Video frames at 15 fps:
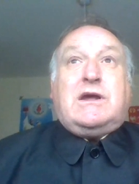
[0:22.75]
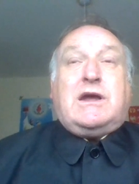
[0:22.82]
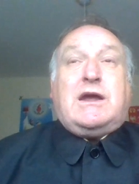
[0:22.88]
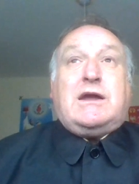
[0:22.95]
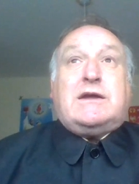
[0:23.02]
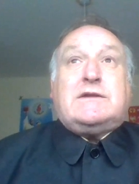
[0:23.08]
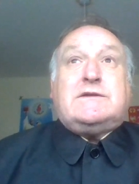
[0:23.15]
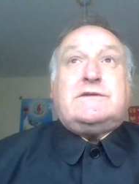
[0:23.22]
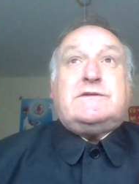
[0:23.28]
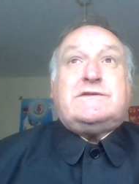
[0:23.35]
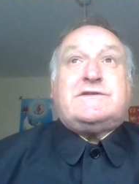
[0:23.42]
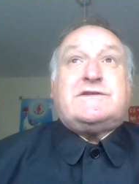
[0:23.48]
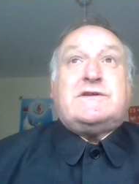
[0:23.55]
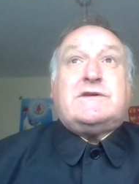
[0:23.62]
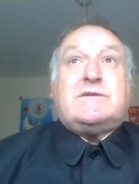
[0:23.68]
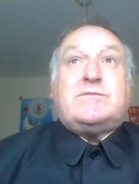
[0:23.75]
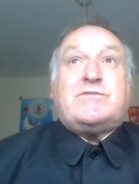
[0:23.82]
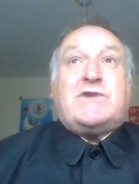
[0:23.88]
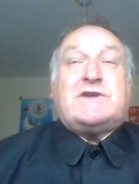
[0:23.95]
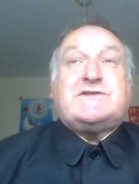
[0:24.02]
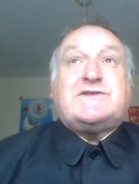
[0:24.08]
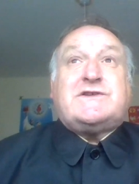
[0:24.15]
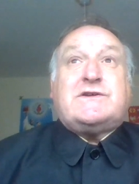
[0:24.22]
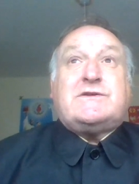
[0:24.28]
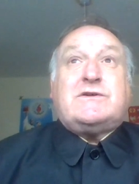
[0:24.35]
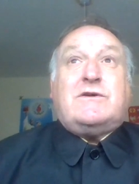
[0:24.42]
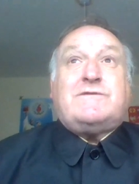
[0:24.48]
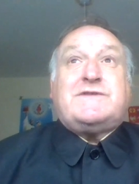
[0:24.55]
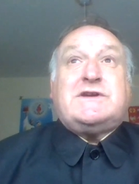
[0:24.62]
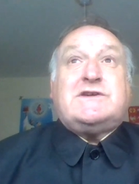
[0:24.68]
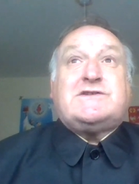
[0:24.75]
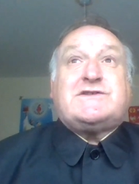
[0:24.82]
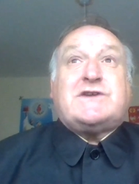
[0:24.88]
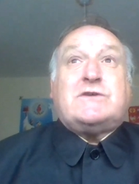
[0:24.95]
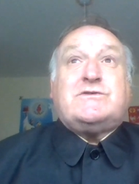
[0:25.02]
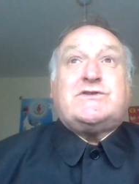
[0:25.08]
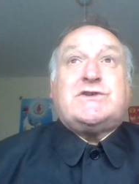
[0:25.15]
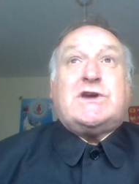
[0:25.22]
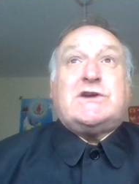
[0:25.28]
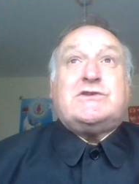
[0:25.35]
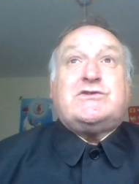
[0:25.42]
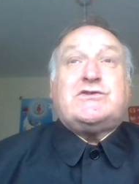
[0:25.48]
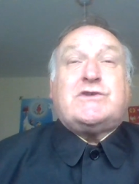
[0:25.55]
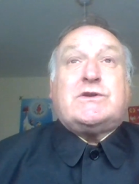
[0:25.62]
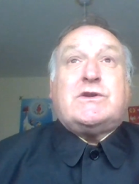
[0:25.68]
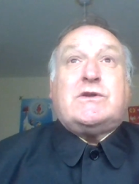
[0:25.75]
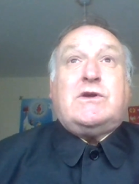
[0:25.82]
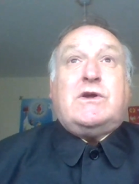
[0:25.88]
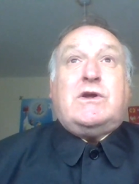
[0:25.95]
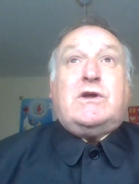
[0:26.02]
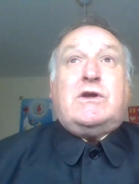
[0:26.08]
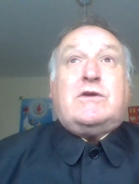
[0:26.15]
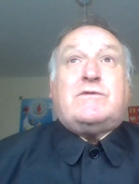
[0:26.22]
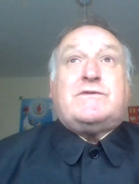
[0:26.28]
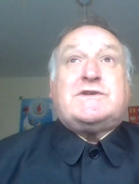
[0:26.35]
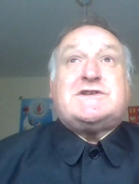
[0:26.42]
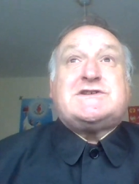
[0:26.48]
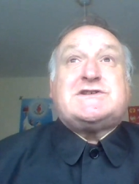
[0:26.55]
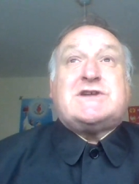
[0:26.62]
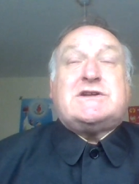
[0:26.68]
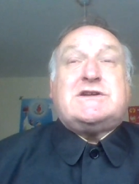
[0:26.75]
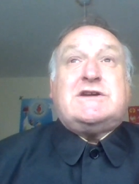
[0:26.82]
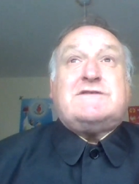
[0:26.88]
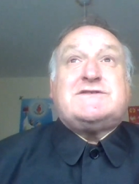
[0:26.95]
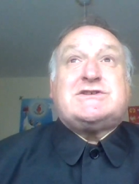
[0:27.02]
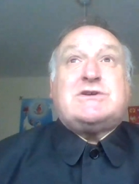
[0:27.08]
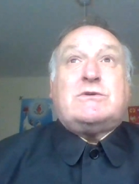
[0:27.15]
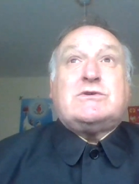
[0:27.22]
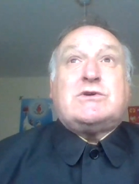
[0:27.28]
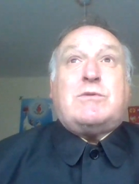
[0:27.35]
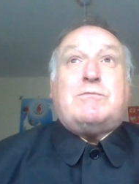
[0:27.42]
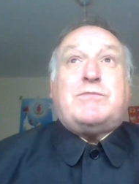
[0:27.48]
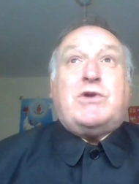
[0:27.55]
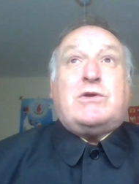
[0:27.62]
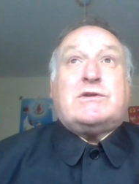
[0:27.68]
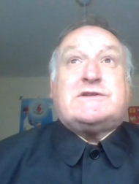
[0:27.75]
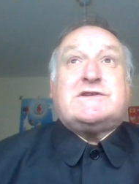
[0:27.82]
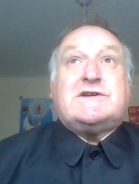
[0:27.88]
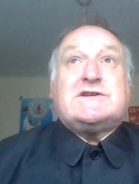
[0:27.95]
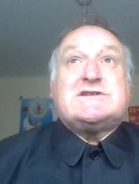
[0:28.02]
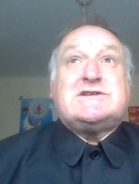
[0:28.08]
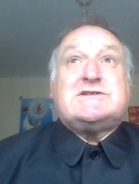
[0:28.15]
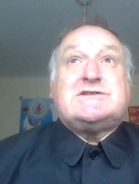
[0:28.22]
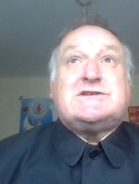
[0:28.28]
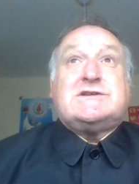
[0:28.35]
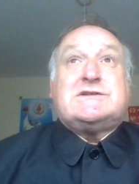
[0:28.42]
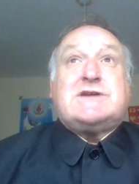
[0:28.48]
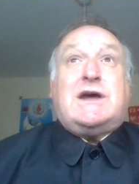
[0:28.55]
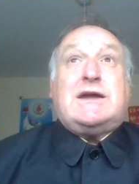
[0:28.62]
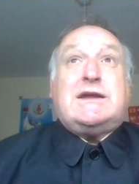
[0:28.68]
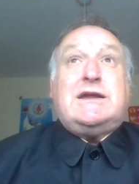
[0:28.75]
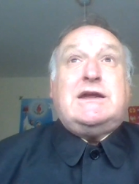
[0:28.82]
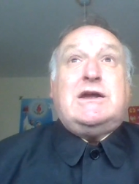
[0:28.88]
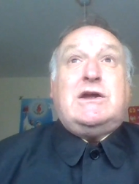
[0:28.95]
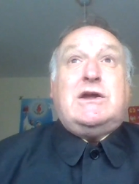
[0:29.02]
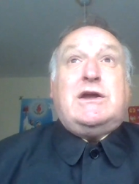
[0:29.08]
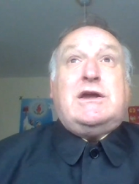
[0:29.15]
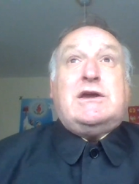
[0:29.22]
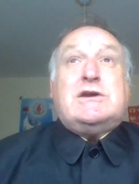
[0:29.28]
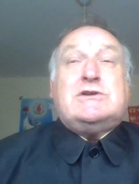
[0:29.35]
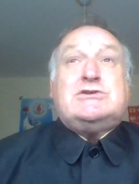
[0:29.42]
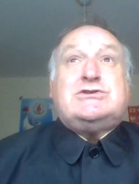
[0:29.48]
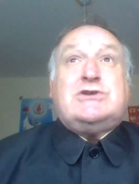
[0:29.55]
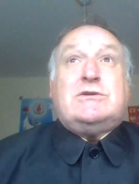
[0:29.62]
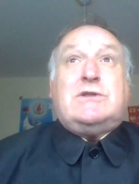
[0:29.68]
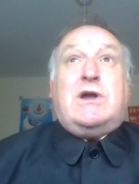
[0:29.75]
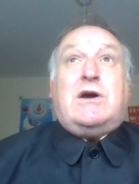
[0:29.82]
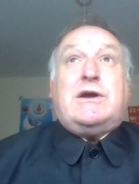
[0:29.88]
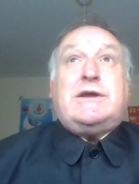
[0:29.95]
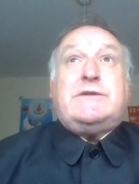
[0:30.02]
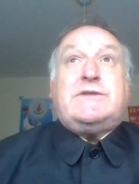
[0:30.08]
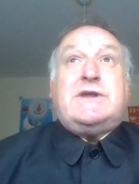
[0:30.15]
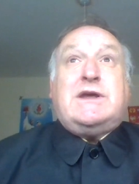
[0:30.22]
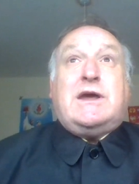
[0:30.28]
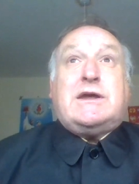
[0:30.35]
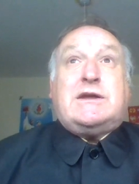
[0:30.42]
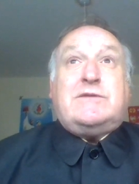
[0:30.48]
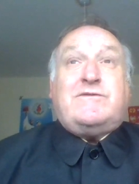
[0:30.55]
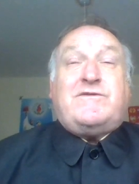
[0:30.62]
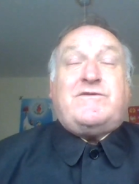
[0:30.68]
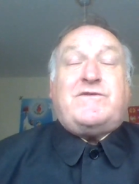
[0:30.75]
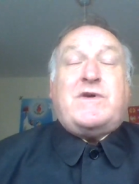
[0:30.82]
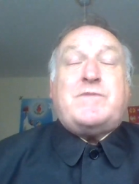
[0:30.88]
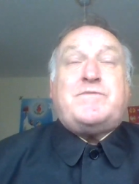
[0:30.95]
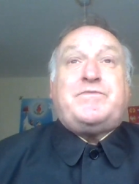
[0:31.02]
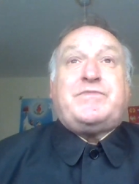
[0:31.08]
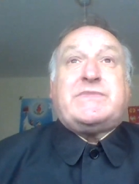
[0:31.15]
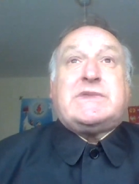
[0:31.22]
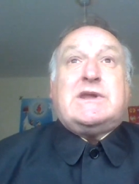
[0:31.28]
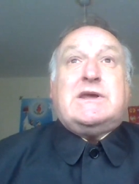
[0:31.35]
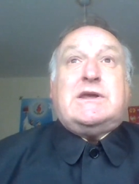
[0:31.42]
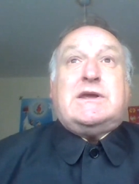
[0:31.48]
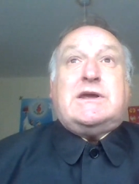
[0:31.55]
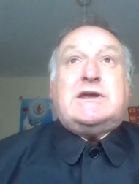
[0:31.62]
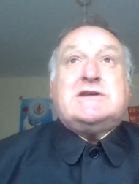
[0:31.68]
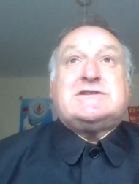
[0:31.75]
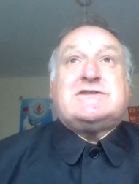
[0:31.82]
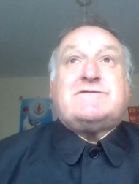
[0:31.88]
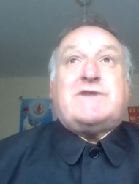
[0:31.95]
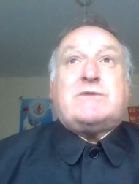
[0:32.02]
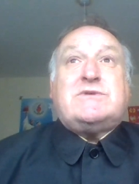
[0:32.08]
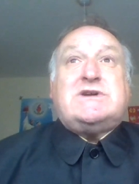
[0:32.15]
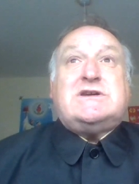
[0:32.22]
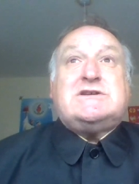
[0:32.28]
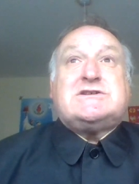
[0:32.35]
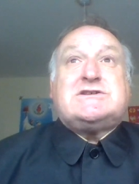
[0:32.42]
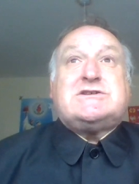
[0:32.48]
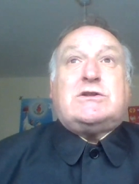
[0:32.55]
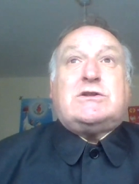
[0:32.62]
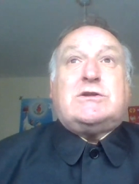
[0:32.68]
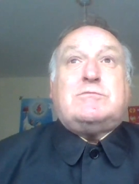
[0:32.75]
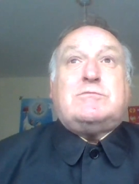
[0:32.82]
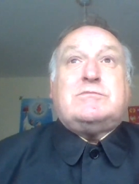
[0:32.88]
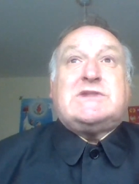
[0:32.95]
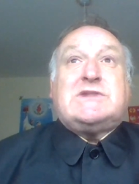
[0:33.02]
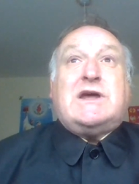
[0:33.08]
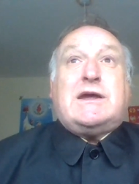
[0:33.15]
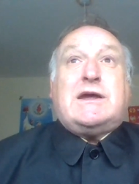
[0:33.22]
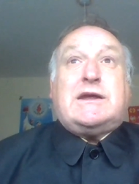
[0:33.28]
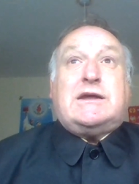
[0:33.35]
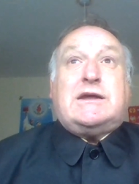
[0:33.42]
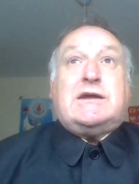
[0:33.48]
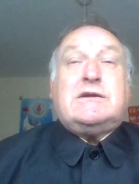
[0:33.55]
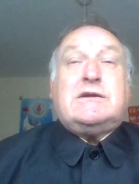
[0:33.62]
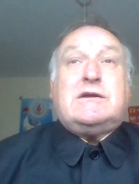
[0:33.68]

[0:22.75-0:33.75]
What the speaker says: and President of the Association for the Study of Songun Politics. Today, July the 8th, is a very solemn day.